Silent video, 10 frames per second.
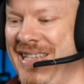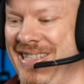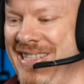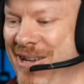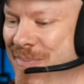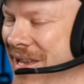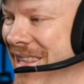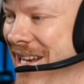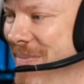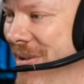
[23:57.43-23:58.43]
so bear
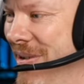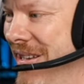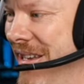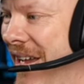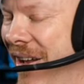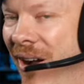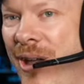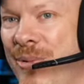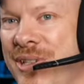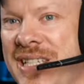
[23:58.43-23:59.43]
that in mind. I
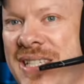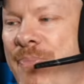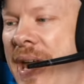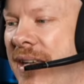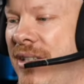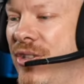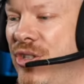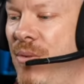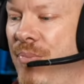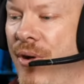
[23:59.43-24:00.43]
would suspect at
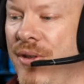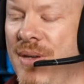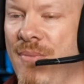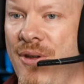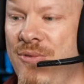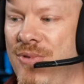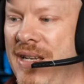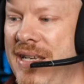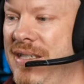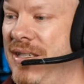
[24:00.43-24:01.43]
some point they might
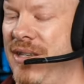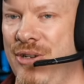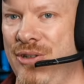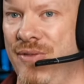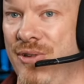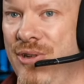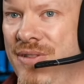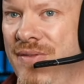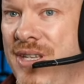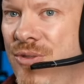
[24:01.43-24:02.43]
release a new version
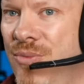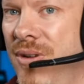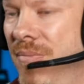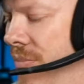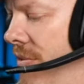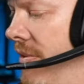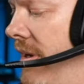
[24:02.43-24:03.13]
of this one, but